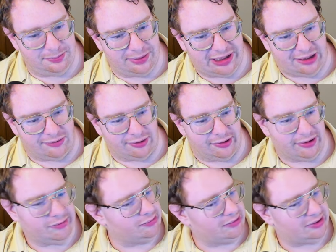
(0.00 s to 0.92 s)
power,
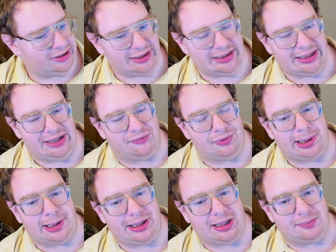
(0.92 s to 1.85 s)
that they would
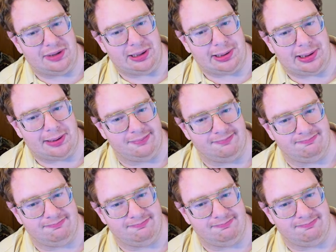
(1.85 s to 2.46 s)
stop this